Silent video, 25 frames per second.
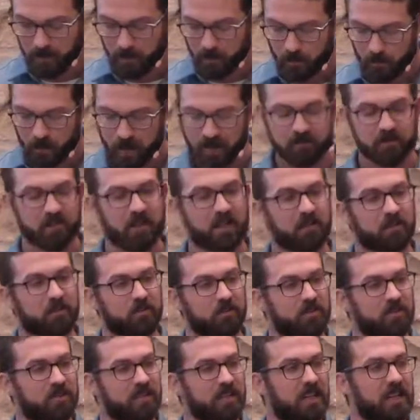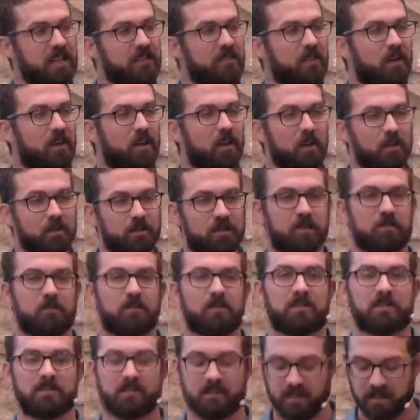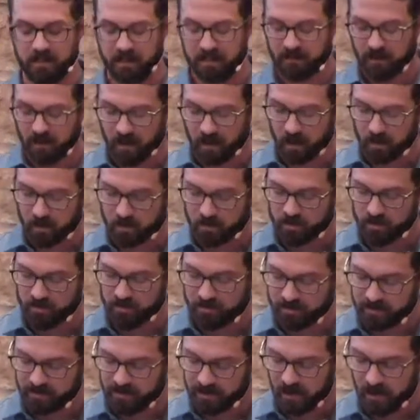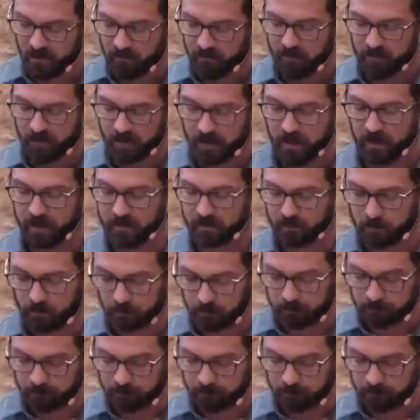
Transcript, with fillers: we have to understand the ultimacy and the urgency of the gospel.